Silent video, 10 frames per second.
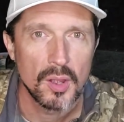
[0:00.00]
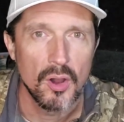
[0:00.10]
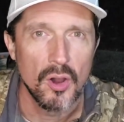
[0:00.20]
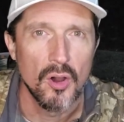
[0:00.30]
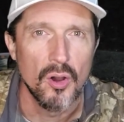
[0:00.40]

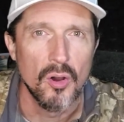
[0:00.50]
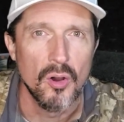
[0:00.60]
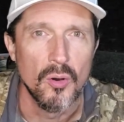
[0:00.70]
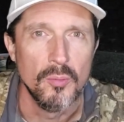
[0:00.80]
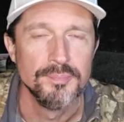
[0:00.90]

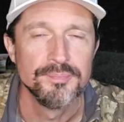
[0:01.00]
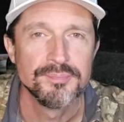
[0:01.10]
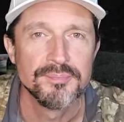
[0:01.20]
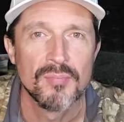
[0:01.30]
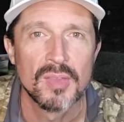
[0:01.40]
Oh,
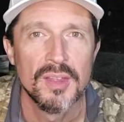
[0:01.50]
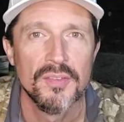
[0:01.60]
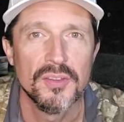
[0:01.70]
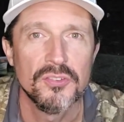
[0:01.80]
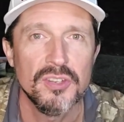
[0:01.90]

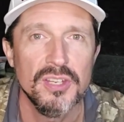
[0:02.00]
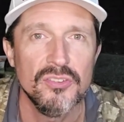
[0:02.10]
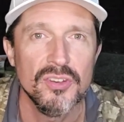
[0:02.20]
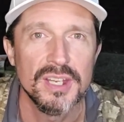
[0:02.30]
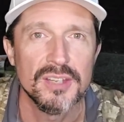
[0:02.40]
the
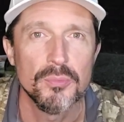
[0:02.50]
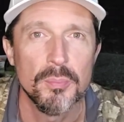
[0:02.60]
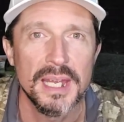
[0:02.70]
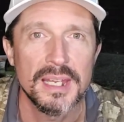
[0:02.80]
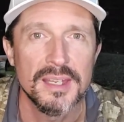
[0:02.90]
seasonings
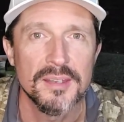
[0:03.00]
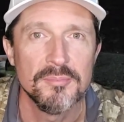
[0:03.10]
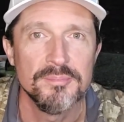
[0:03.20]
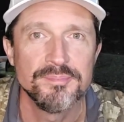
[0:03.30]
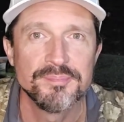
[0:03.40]
make it.
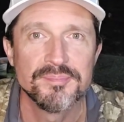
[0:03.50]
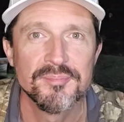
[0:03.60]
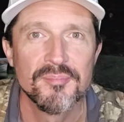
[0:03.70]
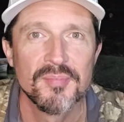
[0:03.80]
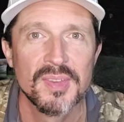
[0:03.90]

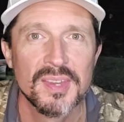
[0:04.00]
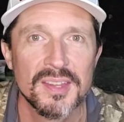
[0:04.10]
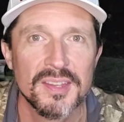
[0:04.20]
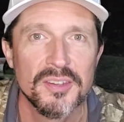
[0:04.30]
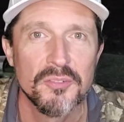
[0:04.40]

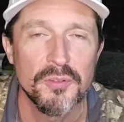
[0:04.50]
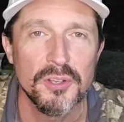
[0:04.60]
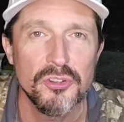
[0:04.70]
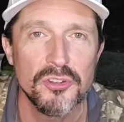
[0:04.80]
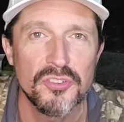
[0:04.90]
The
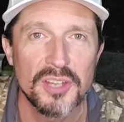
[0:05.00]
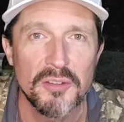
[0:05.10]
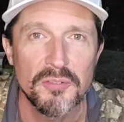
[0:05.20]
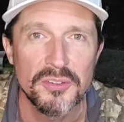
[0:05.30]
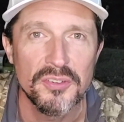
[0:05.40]
fish
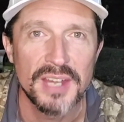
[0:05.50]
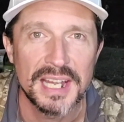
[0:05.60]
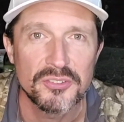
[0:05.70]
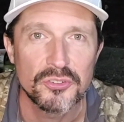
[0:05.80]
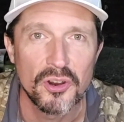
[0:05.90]
itself isn't
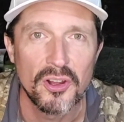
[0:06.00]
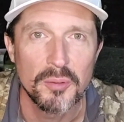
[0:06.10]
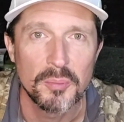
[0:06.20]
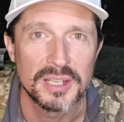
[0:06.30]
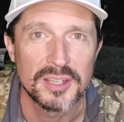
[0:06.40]
that
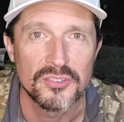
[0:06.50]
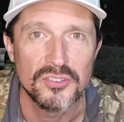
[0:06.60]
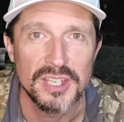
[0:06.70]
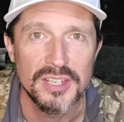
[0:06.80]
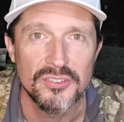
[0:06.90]
strong, but the
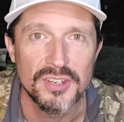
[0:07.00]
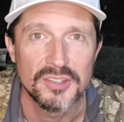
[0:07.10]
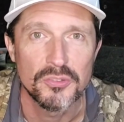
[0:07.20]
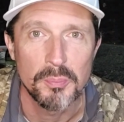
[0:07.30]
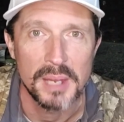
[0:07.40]

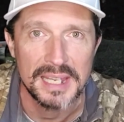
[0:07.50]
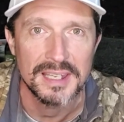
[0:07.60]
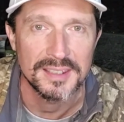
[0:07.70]
seasonings make